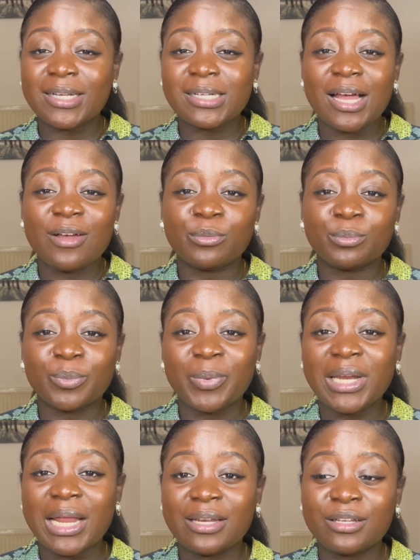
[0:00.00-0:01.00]
I haven't
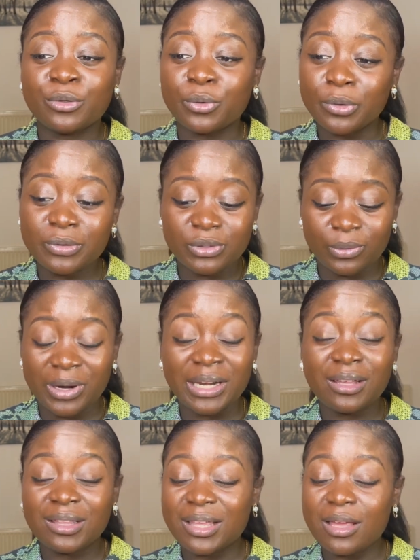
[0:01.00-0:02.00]
prepared any notes or
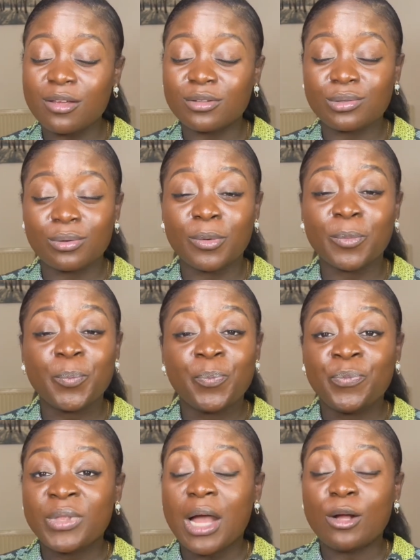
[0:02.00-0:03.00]
anything, so
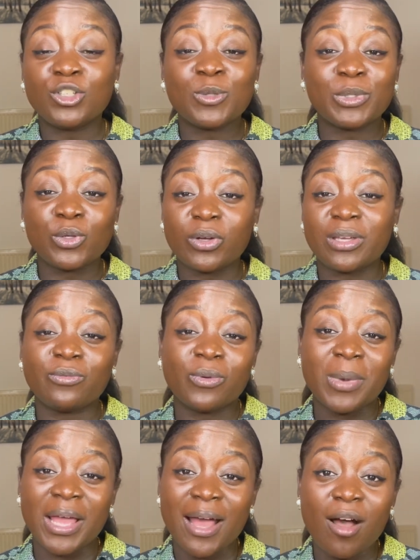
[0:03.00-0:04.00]
I'll just be talking from
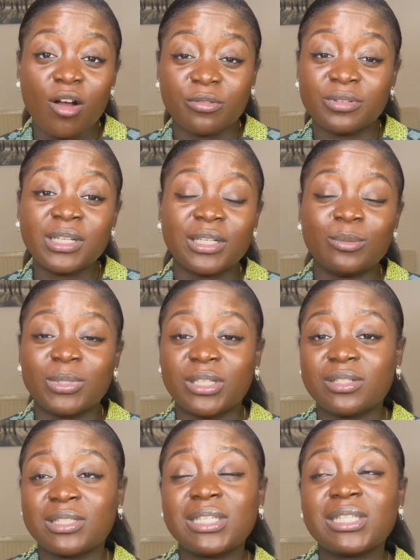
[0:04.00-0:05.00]
my heart, really,
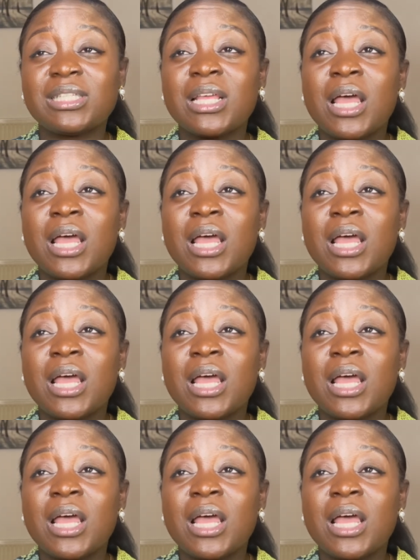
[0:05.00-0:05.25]
because this